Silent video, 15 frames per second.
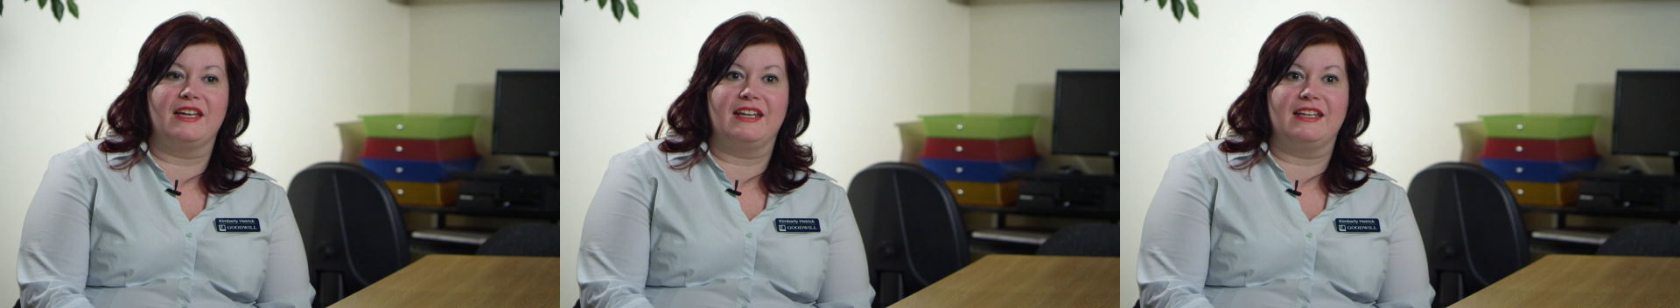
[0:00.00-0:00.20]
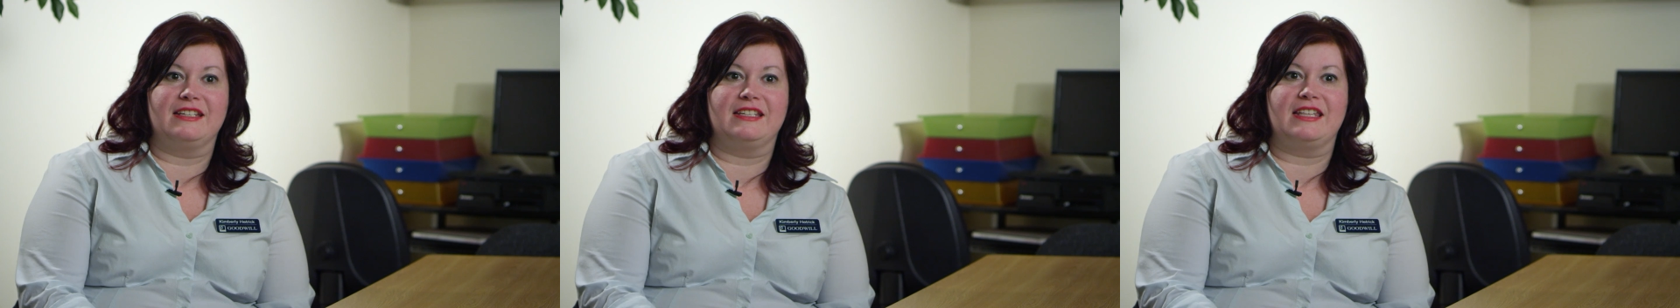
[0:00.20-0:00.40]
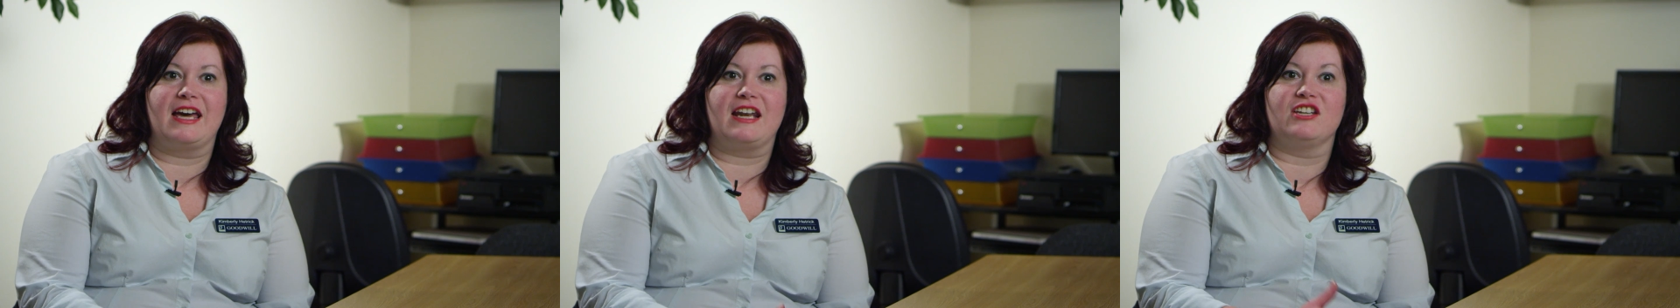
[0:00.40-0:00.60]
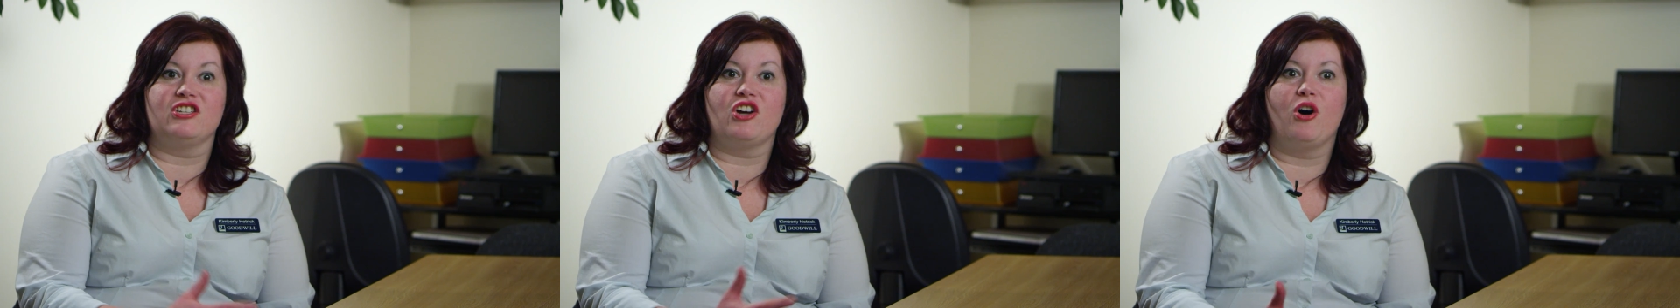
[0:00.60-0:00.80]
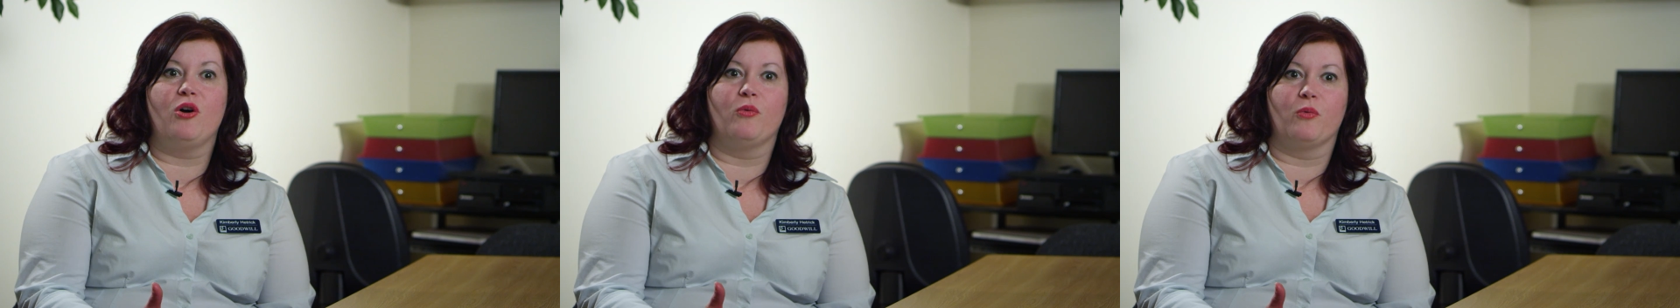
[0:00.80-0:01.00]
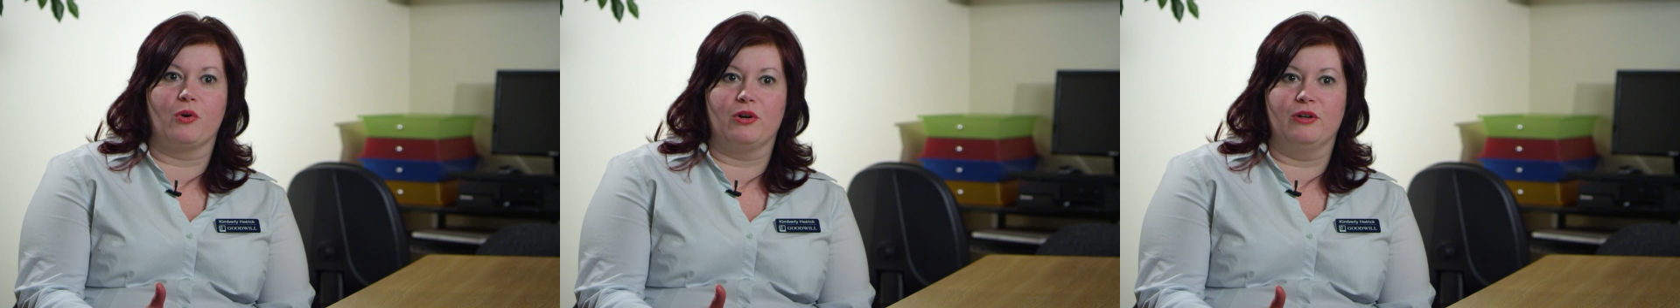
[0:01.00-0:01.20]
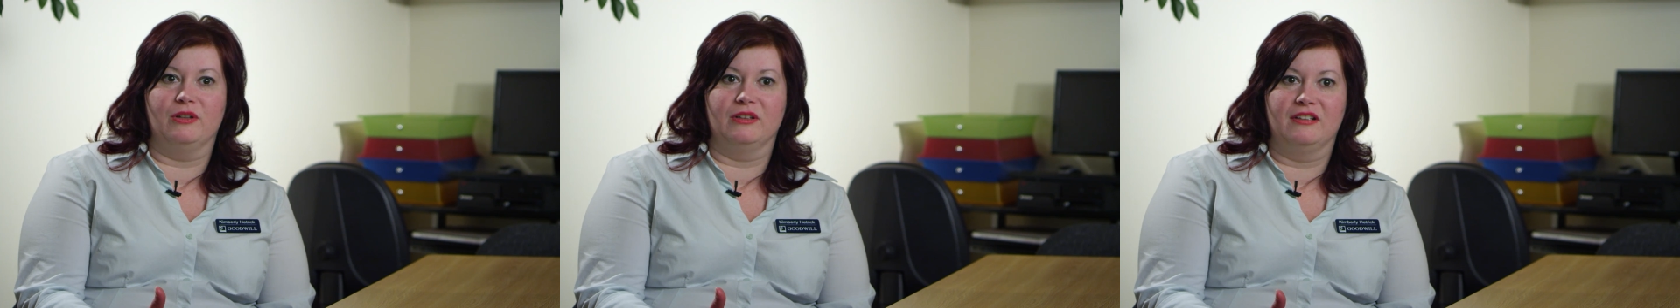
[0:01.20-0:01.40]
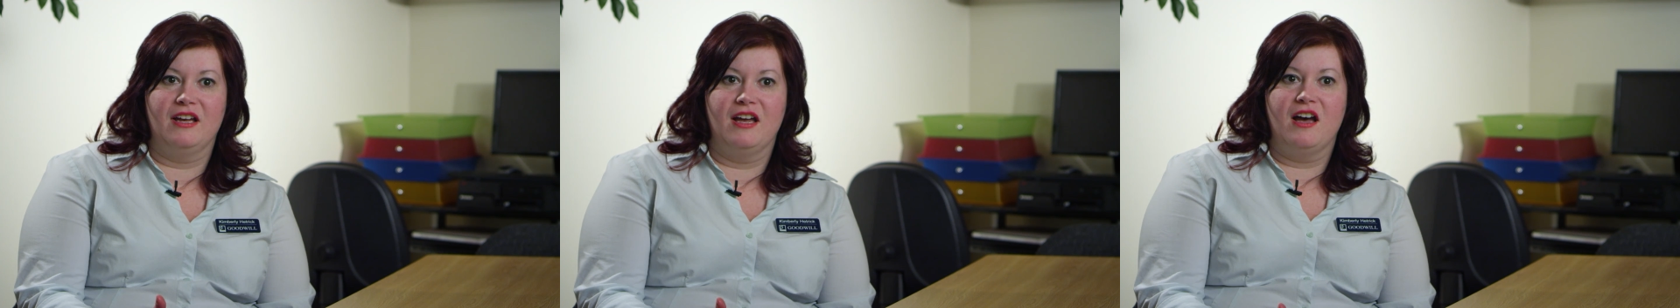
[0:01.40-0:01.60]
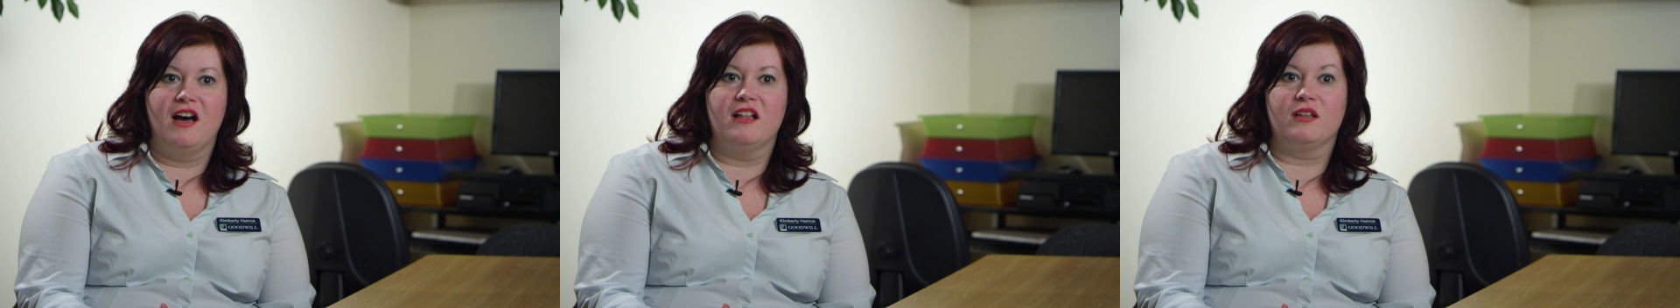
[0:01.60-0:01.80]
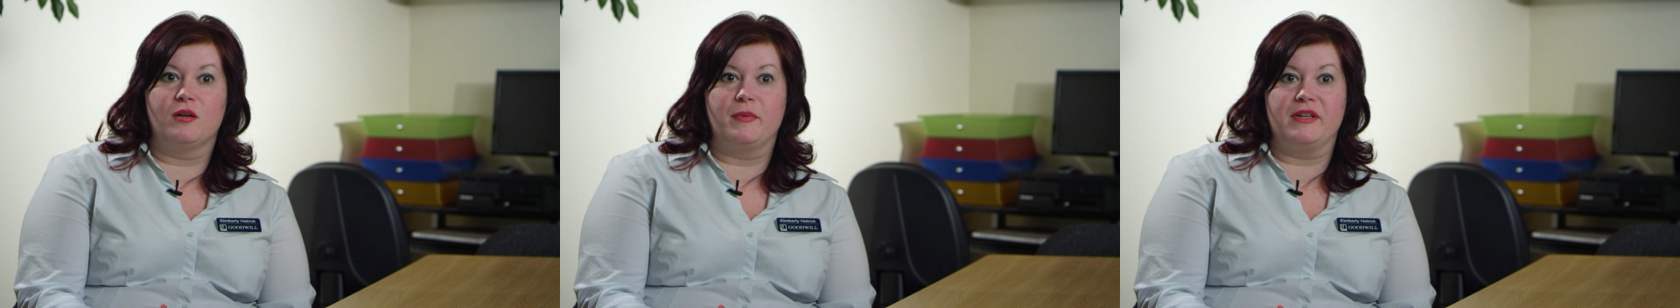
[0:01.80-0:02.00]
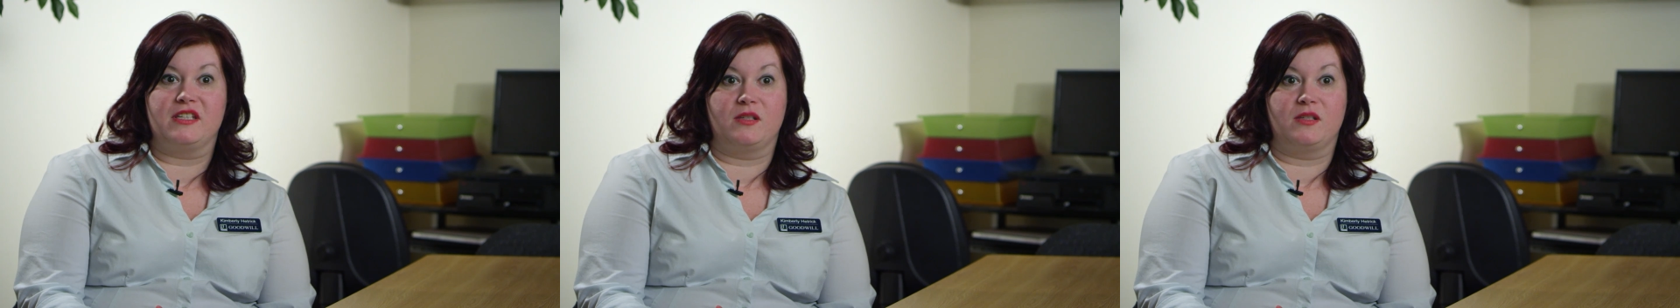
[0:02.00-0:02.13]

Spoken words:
get into that adult world a little bit